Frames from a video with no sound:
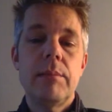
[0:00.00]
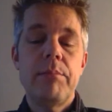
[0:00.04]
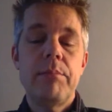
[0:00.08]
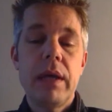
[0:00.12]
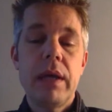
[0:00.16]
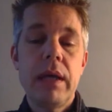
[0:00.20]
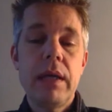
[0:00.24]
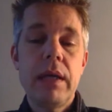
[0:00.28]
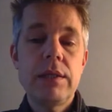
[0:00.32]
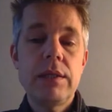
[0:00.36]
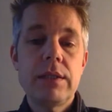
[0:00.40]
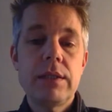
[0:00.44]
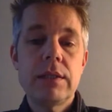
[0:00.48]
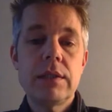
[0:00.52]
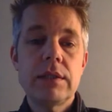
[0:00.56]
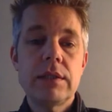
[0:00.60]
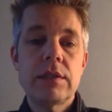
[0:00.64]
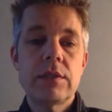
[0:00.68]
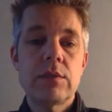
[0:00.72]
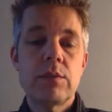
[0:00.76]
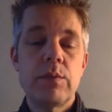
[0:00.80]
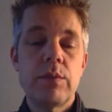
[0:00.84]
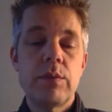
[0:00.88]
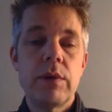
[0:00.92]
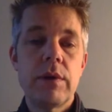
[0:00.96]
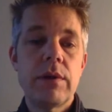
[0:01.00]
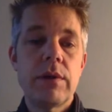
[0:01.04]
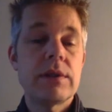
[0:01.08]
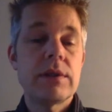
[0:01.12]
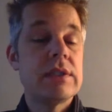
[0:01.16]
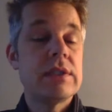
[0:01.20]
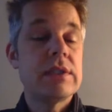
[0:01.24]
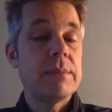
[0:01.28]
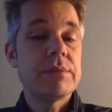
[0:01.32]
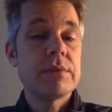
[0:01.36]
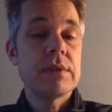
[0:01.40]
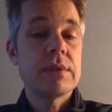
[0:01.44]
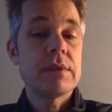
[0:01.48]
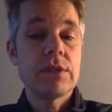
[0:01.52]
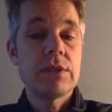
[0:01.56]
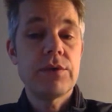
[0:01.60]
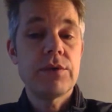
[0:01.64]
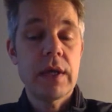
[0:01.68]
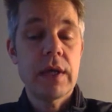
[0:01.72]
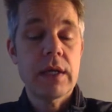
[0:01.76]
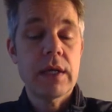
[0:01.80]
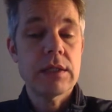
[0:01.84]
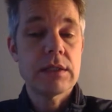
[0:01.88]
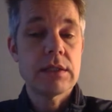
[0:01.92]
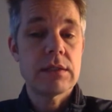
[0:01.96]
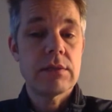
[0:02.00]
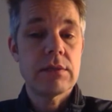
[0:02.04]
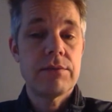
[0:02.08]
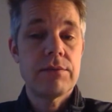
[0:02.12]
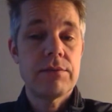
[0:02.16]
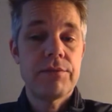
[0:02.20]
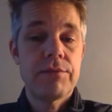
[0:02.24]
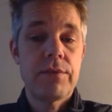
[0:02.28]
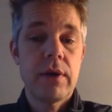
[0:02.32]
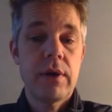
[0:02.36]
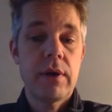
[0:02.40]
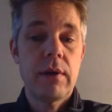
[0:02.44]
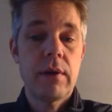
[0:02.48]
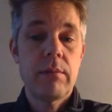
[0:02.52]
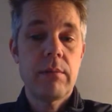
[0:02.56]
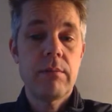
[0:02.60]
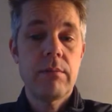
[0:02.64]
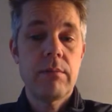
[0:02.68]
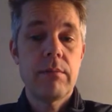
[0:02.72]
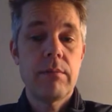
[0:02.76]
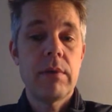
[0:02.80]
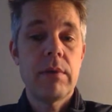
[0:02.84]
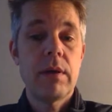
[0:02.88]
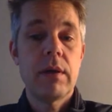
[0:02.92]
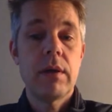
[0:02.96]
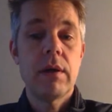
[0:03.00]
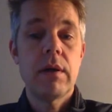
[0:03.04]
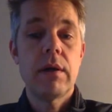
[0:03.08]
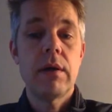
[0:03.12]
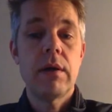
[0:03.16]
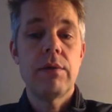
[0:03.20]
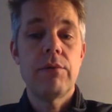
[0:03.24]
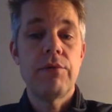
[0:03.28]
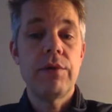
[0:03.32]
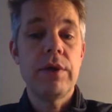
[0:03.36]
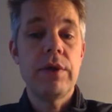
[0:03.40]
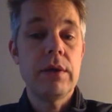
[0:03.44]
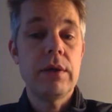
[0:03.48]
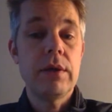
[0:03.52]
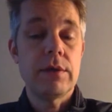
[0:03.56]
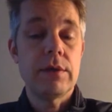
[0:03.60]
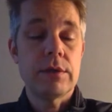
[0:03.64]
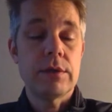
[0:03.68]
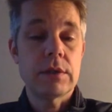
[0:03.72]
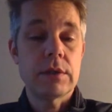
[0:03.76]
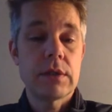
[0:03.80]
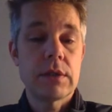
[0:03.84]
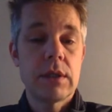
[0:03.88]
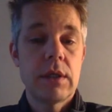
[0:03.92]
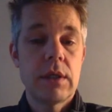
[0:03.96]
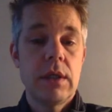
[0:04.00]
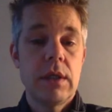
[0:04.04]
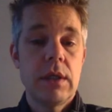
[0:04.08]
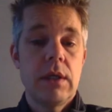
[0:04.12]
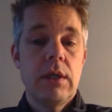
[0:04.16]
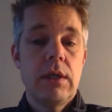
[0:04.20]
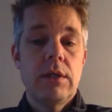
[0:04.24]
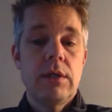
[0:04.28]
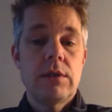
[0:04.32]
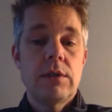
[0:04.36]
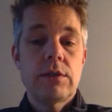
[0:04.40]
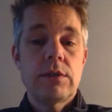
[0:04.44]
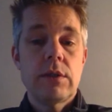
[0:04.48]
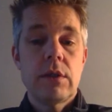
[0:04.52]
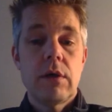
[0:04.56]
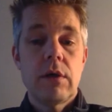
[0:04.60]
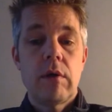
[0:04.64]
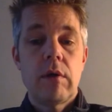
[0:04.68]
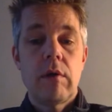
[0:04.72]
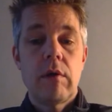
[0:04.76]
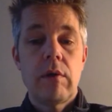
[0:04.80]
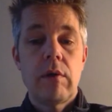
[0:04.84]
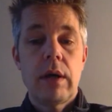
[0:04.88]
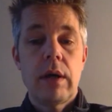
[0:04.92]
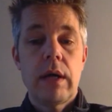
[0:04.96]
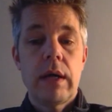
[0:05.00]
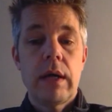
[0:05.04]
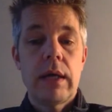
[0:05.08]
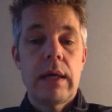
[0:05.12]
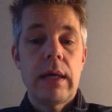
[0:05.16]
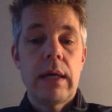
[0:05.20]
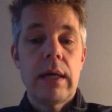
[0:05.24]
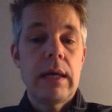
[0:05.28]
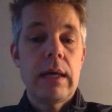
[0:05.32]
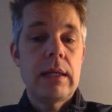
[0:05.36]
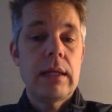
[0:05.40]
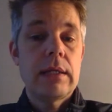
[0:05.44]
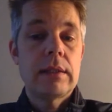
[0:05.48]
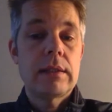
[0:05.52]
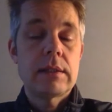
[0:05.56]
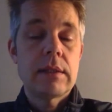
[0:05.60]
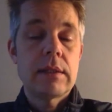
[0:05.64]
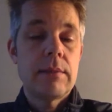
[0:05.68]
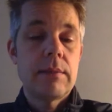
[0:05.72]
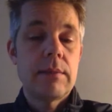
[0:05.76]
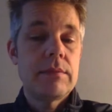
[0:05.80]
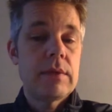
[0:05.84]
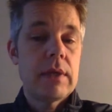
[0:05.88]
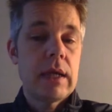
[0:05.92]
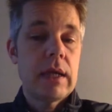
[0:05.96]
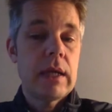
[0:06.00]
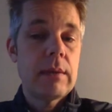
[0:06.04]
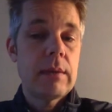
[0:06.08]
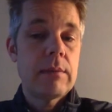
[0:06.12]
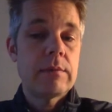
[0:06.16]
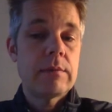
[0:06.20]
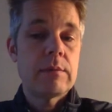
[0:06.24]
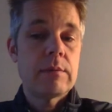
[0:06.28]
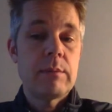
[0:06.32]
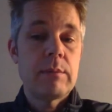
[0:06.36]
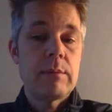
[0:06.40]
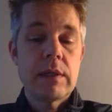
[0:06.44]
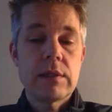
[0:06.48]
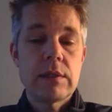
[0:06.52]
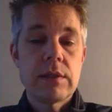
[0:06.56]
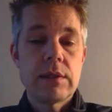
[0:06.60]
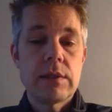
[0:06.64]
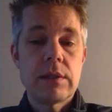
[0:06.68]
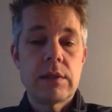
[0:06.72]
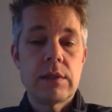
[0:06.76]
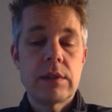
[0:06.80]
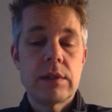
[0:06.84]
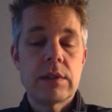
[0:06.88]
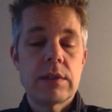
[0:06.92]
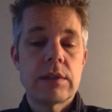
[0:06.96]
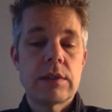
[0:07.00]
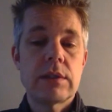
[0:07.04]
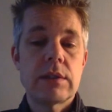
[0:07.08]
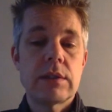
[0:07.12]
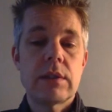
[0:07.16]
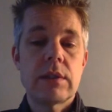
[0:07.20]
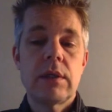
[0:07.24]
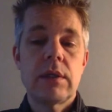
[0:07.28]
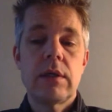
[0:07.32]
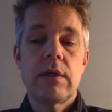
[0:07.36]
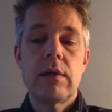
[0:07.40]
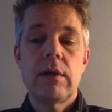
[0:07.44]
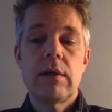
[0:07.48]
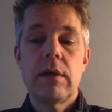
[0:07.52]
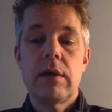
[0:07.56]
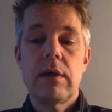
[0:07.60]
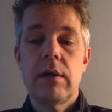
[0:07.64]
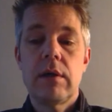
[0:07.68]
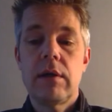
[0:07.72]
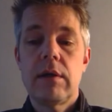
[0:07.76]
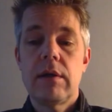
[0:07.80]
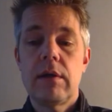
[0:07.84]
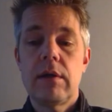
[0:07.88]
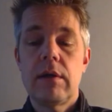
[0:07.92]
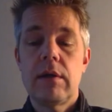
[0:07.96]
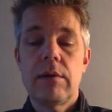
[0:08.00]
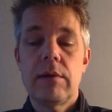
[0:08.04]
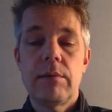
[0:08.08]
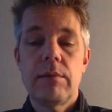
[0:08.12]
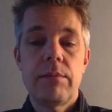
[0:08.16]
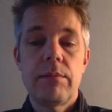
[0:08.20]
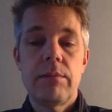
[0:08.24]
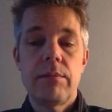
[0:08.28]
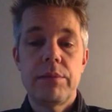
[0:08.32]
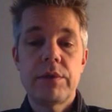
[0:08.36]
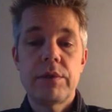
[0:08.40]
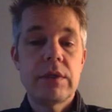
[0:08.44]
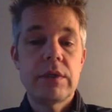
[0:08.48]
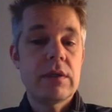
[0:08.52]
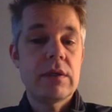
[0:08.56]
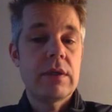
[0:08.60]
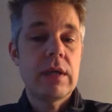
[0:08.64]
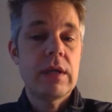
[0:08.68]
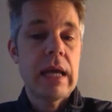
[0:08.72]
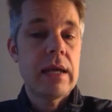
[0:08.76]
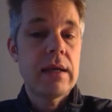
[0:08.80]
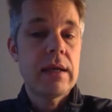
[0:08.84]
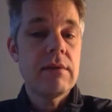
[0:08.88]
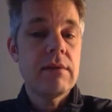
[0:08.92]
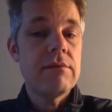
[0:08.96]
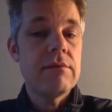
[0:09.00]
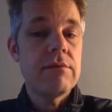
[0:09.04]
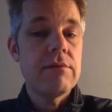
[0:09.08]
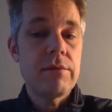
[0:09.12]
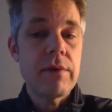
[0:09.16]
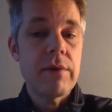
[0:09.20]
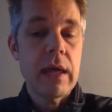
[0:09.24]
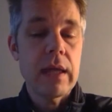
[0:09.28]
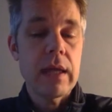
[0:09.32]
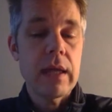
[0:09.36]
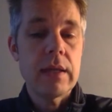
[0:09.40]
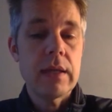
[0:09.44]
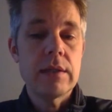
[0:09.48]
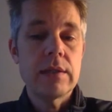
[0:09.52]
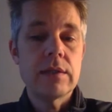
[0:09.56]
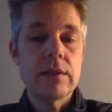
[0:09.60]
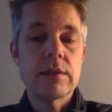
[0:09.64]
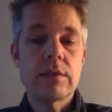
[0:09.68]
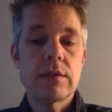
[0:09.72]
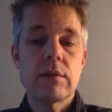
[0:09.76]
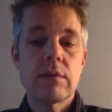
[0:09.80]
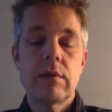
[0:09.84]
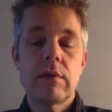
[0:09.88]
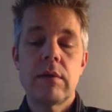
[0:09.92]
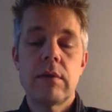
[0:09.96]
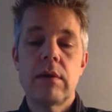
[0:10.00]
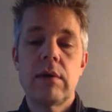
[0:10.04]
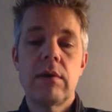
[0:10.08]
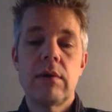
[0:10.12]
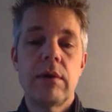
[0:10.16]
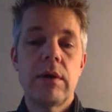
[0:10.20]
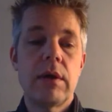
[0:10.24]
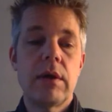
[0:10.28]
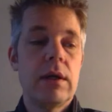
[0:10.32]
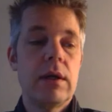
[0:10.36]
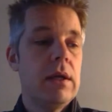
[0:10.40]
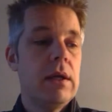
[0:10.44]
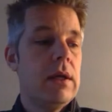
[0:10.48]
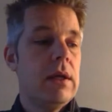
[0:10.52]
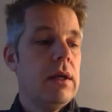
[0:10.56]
pages with tips and tricks from readers. So I get sometimes messages, particularly at events, or